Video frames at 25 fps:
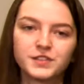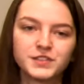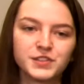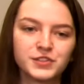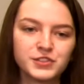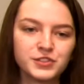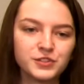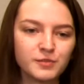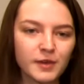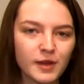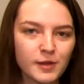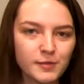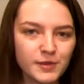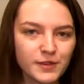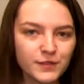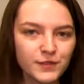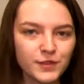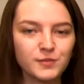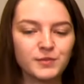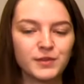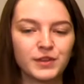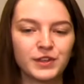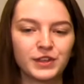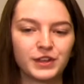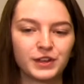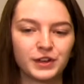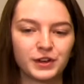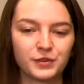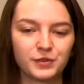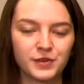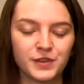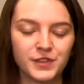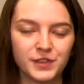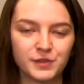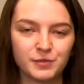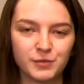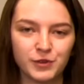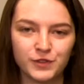So, you might be familiar
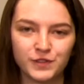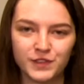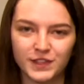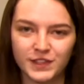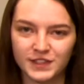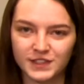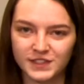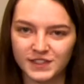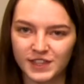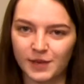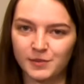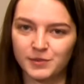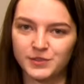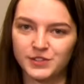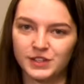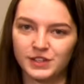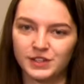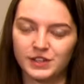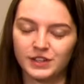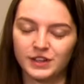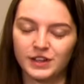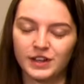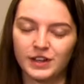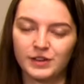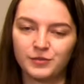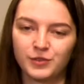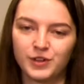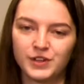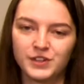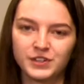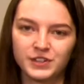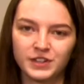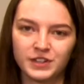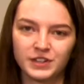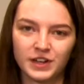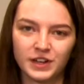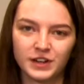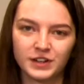with the movie Inception, in
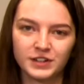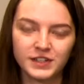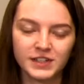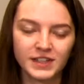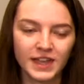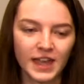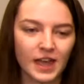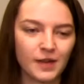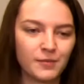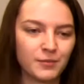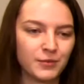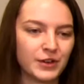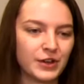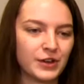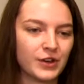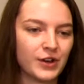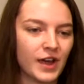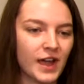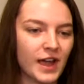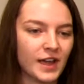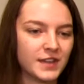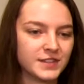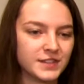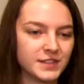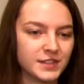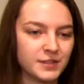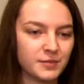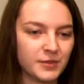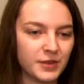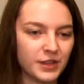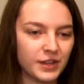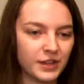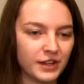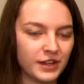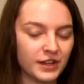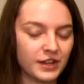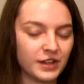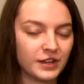which Leonardo DiCaprio has the
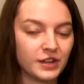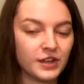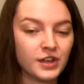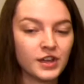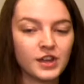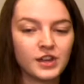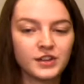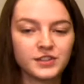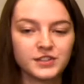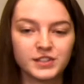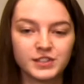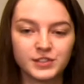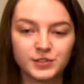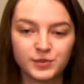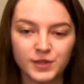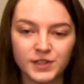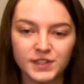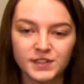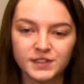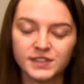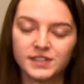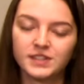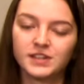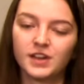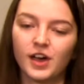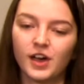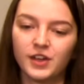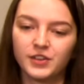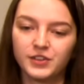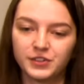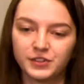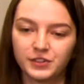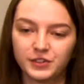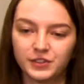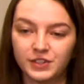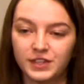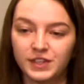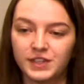ability to twist and
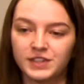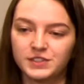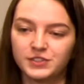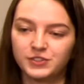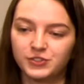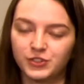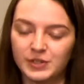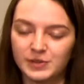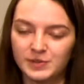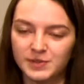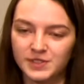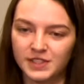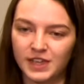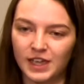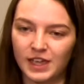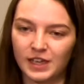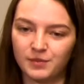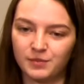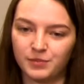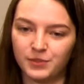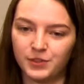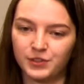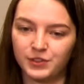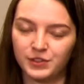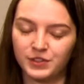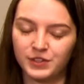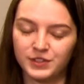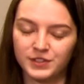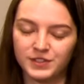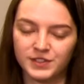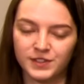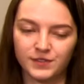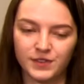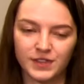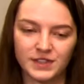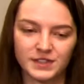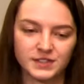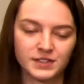alter his dreamscape through the
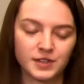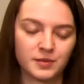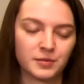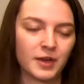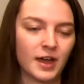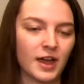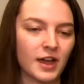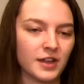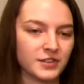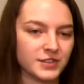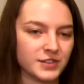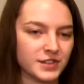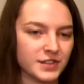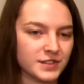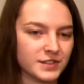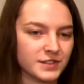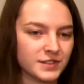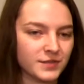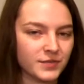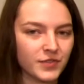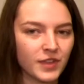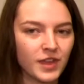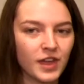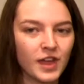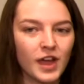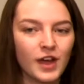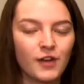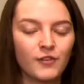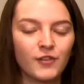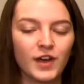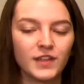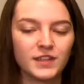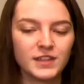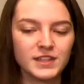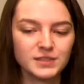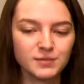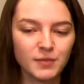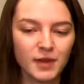use of his subconscious.
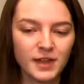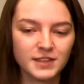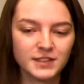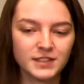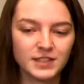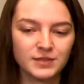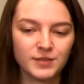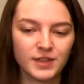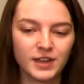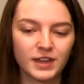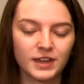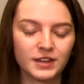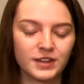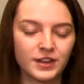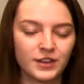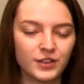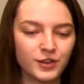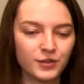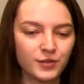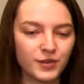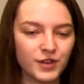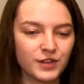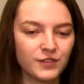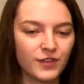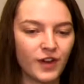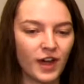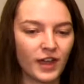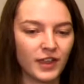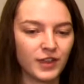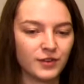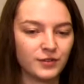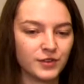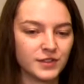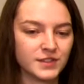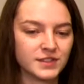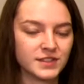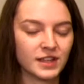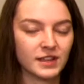While this might seem like another one of
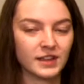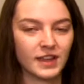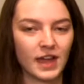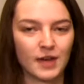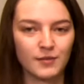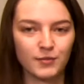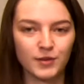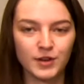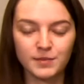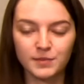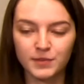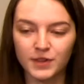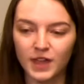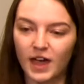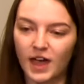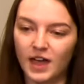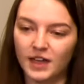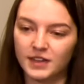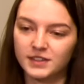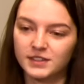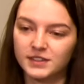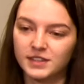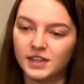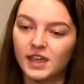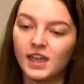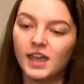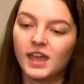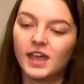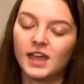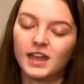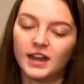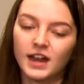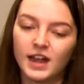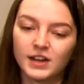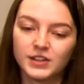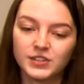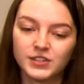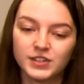Hollywood's elaborate plots,
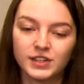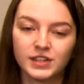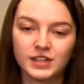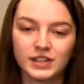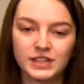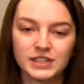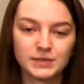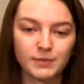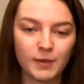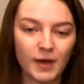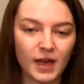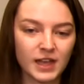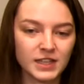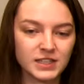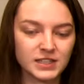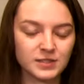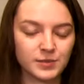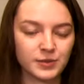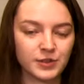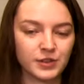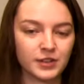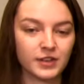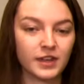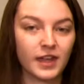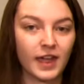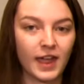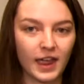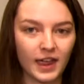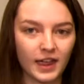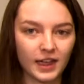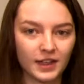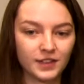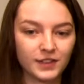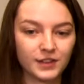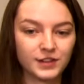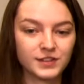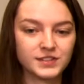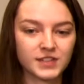it actually is possible,
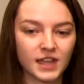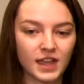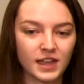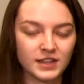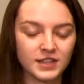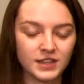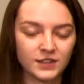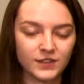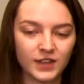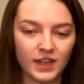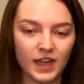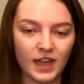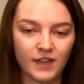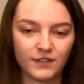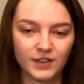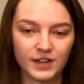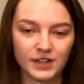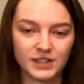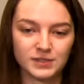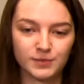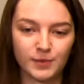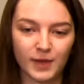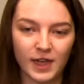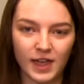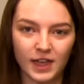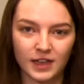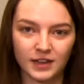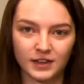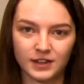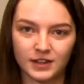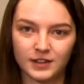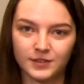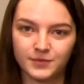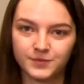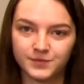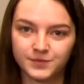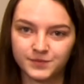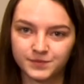and there's scientific evidence behind it.